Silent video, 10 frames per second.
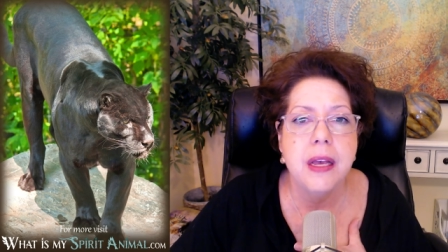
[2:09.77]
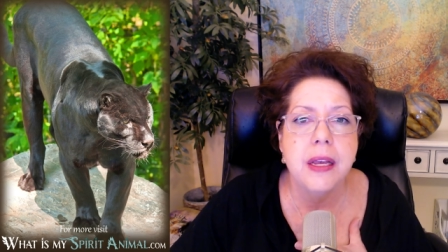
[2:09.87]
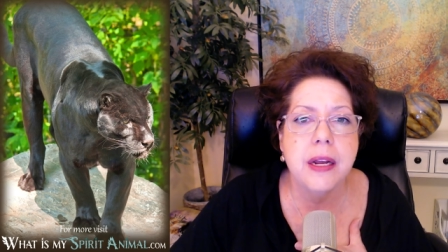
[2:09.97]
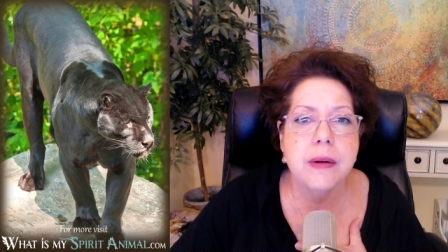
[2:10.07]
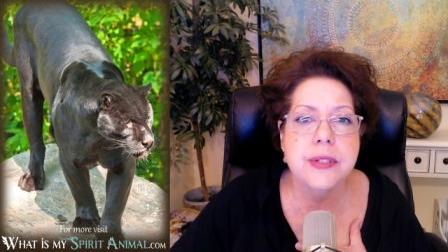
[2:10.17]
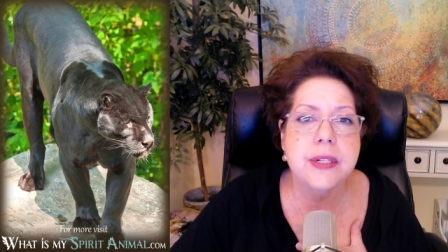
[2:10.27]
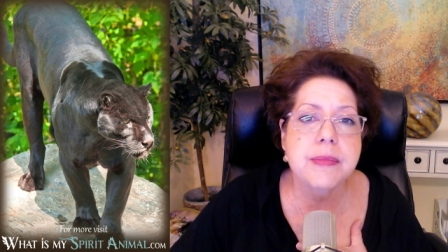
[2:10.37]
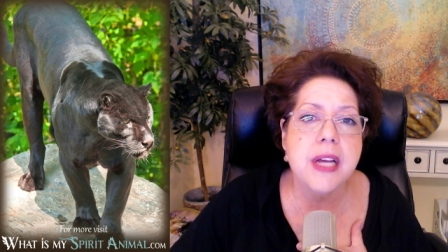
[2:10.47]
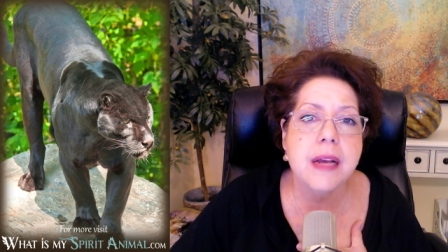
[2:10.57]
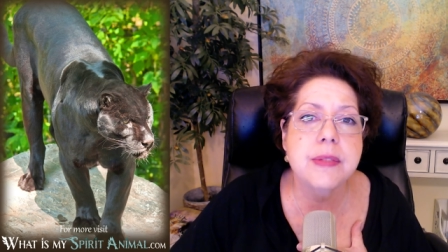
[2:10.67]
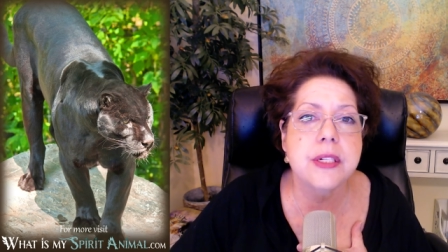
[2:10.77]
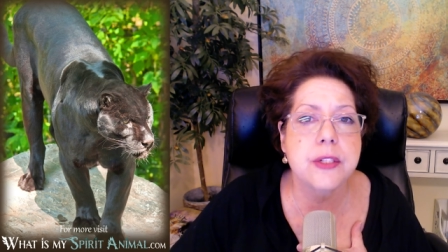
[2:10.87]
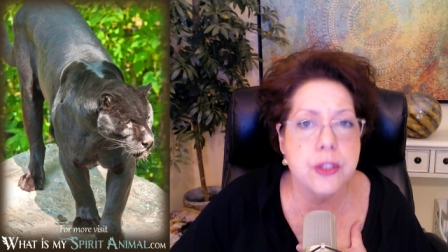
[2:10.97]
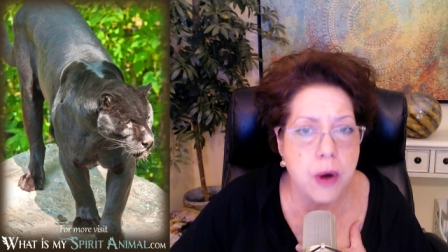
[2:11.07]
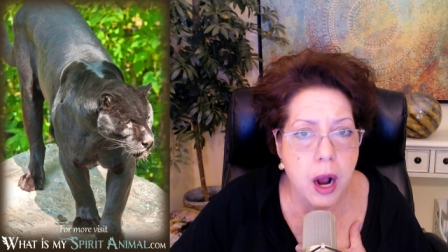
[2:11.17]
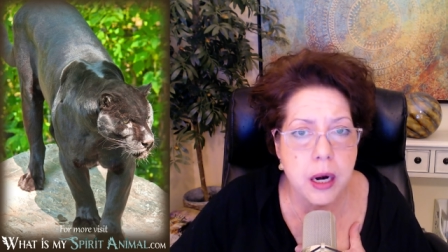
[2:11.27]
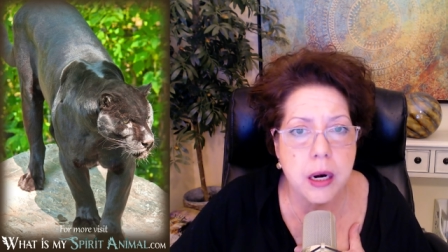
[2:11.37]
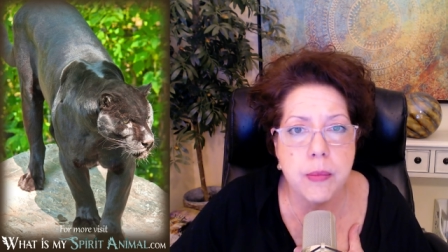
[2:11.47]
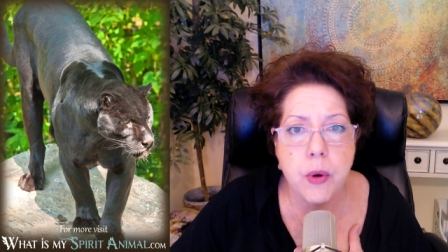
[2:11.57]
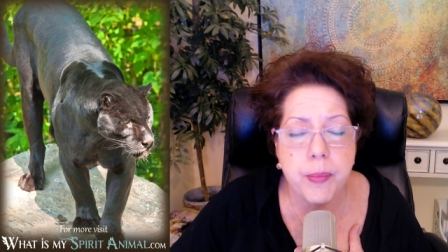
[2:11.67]
you know, sometimes in a
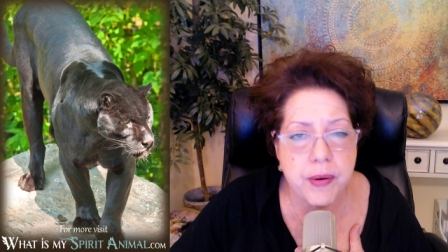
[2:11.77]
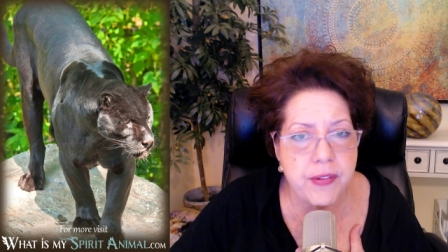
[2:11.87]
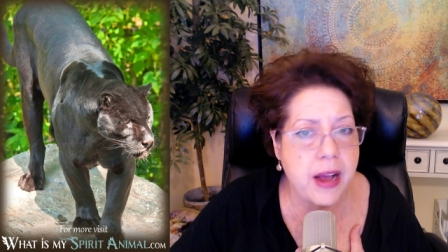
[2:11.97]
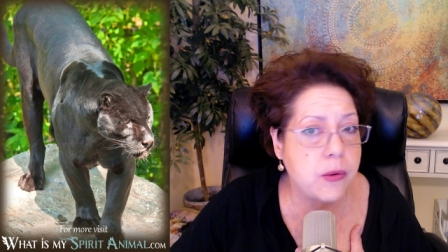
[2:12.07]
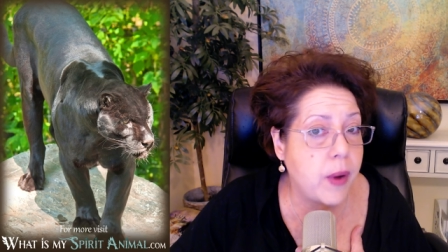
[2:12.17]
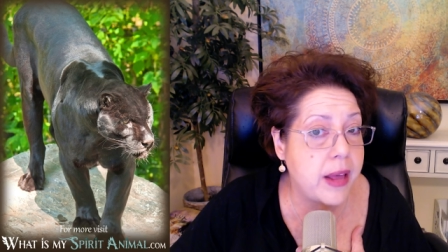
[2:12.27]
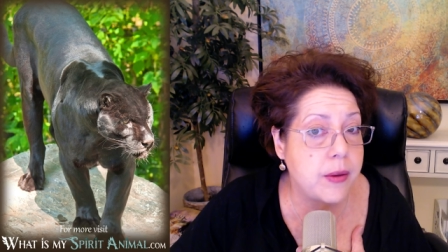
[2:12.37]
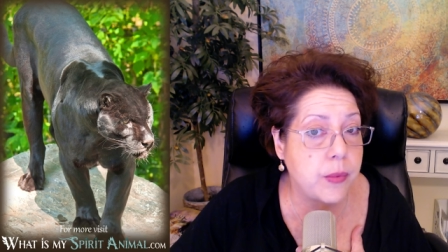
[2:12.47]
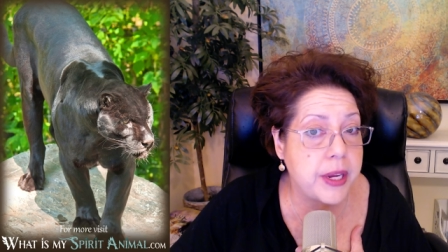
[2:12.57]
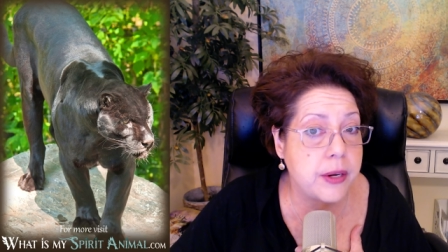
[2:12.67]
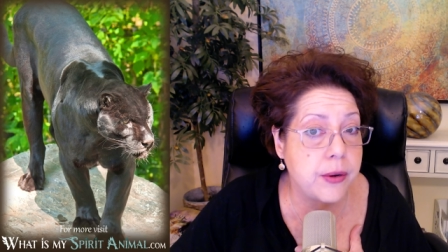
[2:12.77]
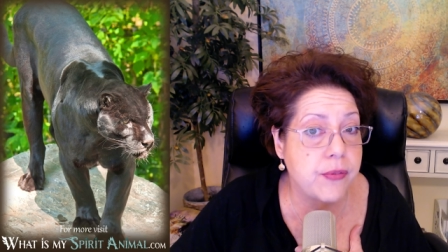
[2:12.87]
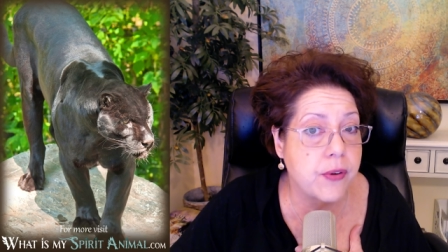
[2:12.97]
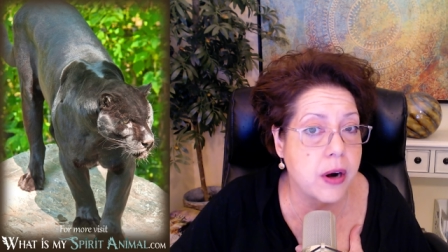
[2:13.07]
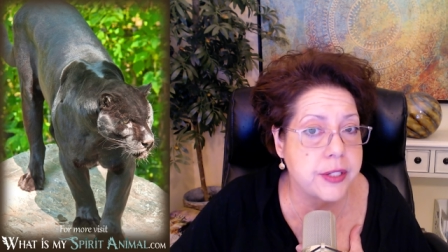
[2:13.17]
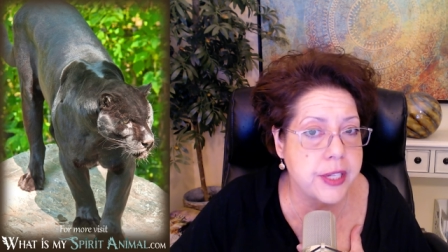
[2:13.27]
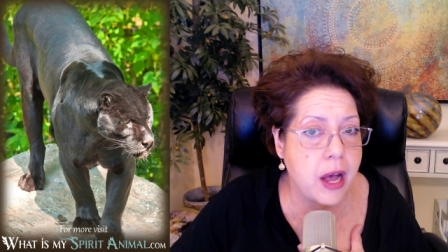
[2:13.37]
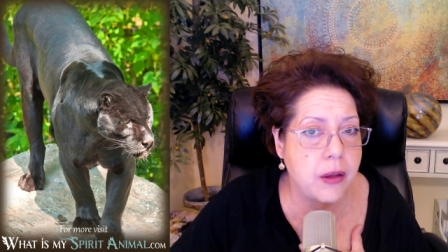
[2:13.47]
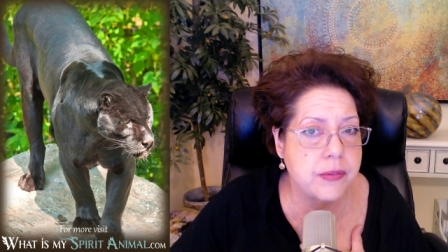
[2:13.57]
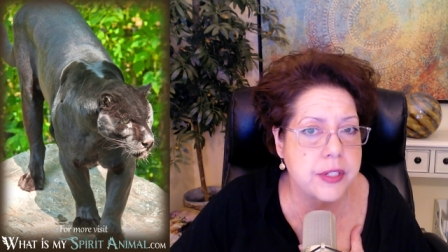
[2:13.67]
stronger, more profound way than we can do for
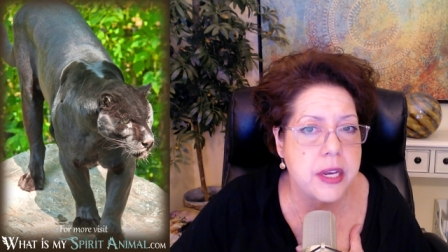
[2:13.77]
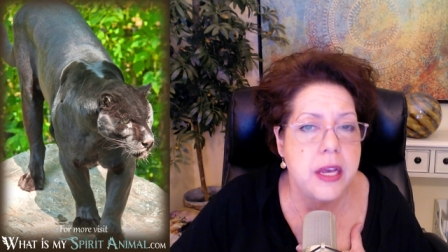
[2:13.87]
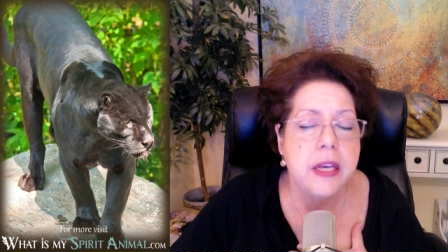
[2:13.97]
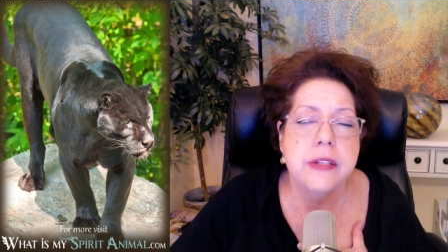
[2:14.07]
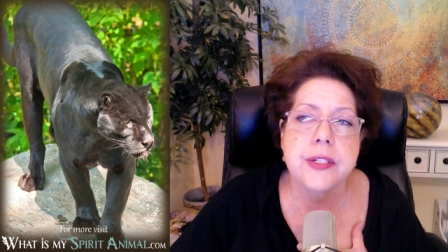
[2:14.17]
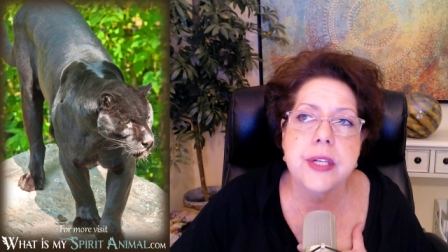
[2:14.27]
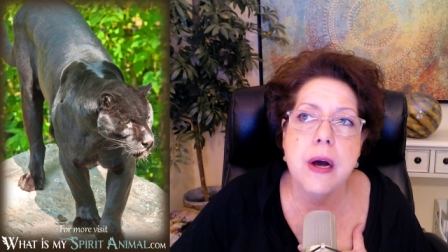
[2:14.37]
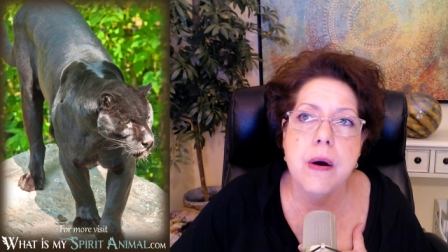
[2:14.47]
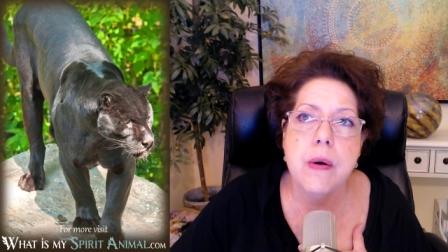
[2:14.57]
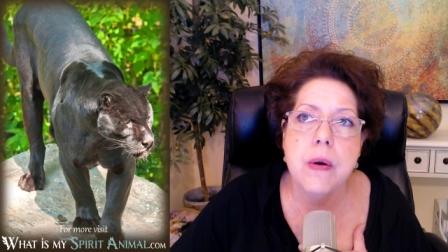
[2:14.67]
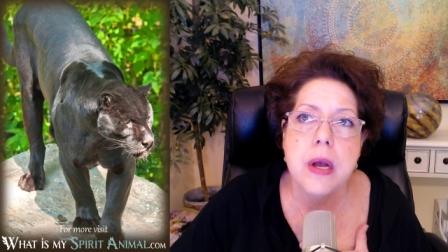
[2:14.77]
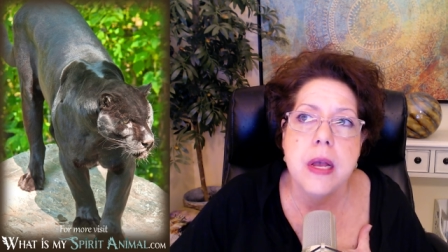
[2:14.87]
ourselves. So